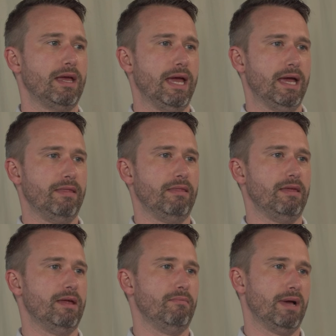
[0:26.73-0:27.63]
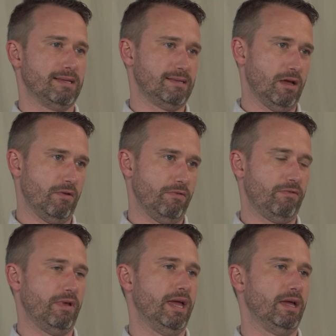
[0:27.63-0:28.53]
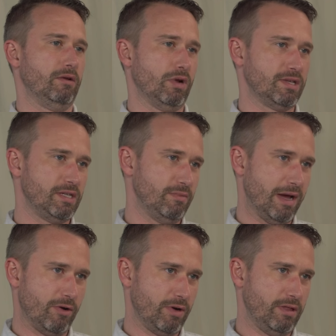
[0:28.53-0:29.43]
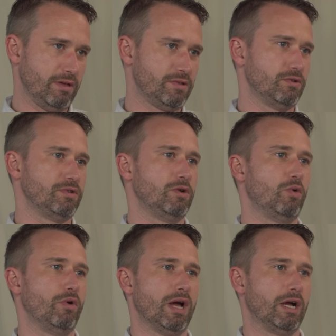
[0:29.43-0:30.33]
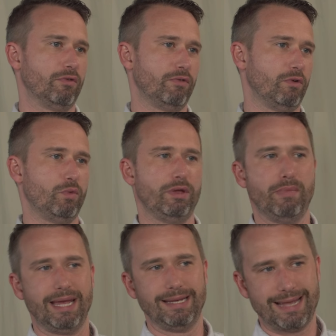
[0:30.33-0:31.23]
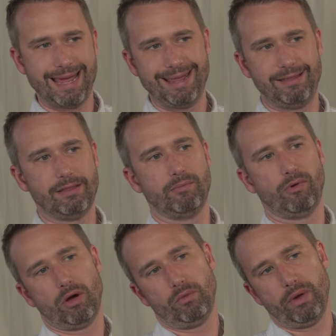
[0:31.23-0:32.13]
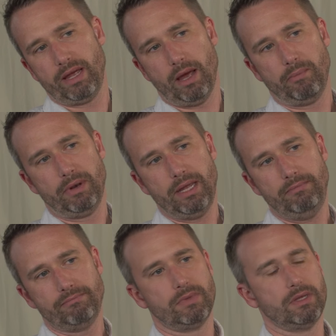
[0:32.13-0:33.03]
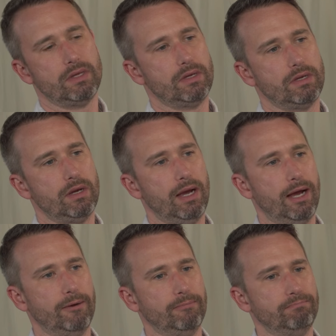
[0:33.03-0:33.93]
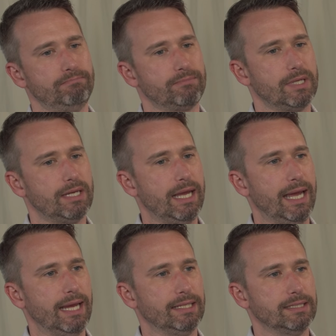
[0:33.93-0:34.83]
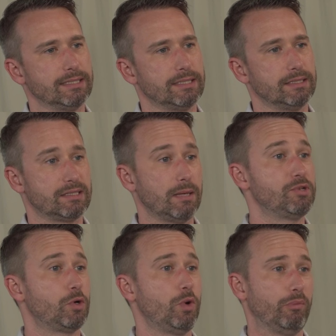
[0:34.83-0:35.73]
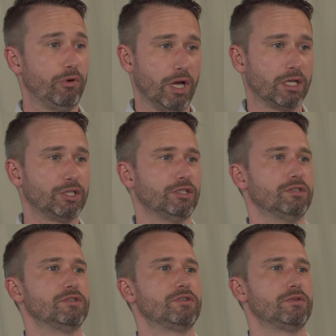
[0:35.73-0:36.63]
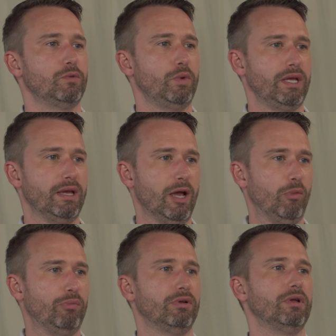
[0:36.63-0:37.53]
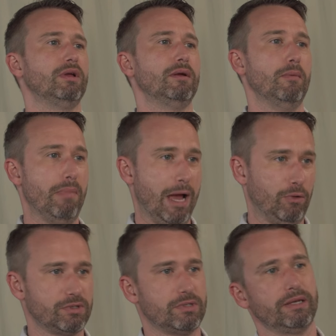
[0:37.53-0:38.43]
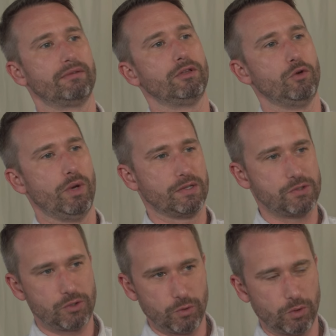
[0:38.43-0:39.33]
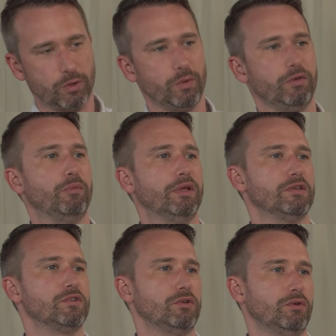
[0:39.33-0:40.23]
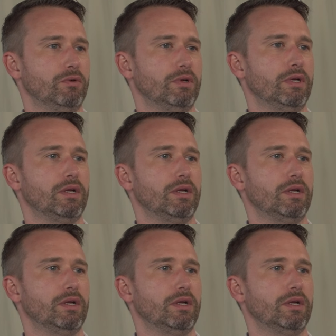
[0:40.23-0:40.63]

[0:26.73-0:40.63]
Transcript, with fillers: and then myself and Rusty Mowery, the associate choreographer, we maintain the Broadway company, um, and subsequent productions we help mount like the U.S. tour. We've been to